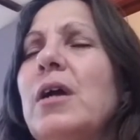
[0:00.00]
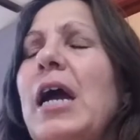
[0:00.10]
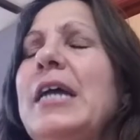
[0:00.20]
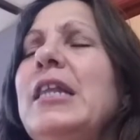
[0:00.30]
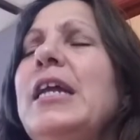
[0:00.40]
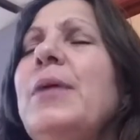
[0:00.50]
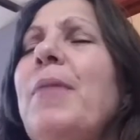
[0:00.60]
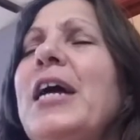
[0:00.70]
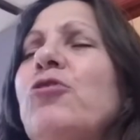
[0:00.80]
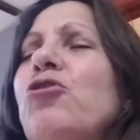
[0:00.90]
And then
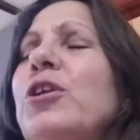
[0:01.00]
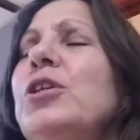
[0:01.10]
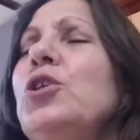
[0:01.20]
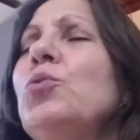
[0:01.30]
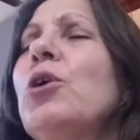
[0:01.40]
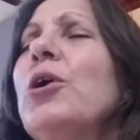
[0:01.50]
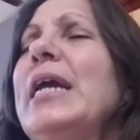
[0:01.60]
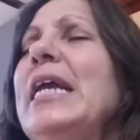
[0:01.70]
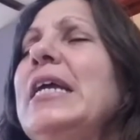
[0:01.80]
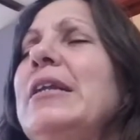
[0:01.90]
imagine you are
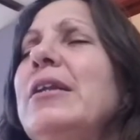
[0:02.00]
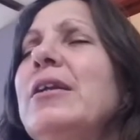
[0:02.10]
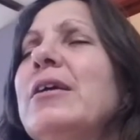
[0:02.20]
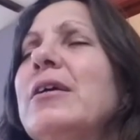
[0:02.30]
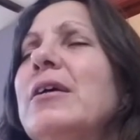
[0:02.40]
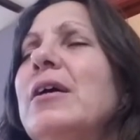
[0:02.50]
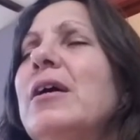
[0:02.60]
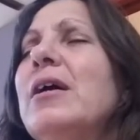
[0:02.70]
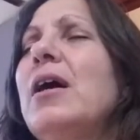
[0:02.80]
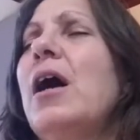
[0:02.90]
in
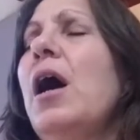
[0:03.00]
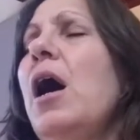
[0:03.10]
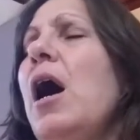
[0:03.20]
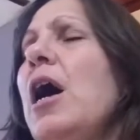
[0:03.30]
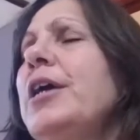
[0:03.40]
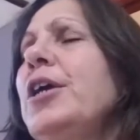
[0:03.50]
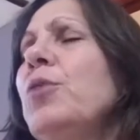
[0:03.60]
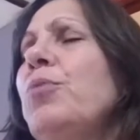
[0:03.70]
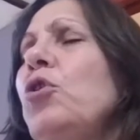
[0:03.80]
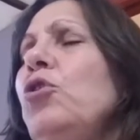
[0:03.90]
a hot air
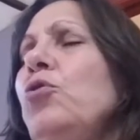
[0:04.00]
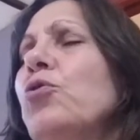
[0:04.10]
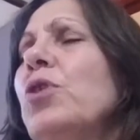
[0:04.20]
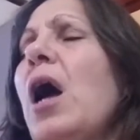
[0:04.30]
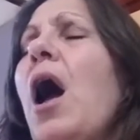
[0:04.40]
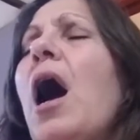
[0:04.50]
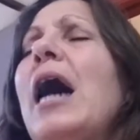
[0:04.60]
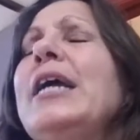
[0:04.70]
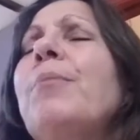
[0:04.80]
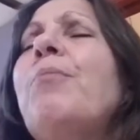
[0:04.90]
balloon
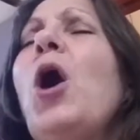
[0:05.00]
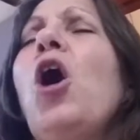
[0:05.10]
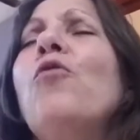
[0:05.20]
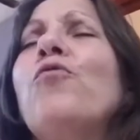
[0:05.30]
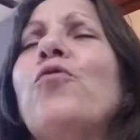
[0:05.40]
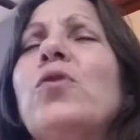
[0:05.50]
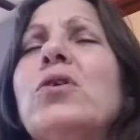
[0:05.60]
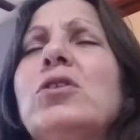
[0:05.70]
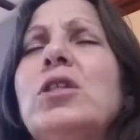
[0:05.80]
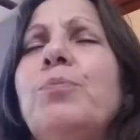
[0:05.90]
high above
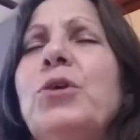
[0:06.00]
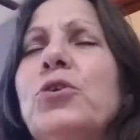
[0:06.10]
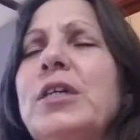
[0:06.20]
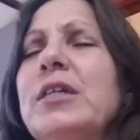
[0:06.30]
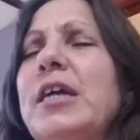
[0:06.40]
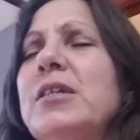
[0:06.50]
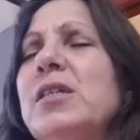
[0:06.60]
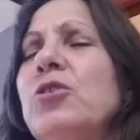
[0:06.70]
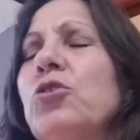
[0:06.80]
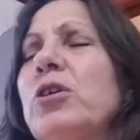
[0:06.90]
the building that is
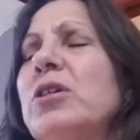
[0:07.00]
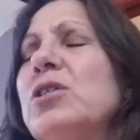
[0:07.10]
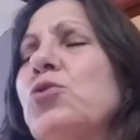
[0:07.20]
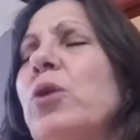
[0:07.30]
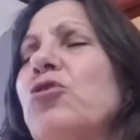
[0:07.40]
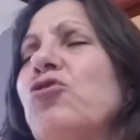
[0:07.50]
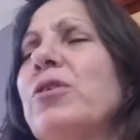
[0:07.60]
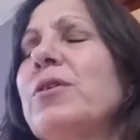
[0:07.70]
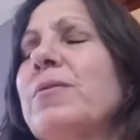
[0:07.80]
under construction.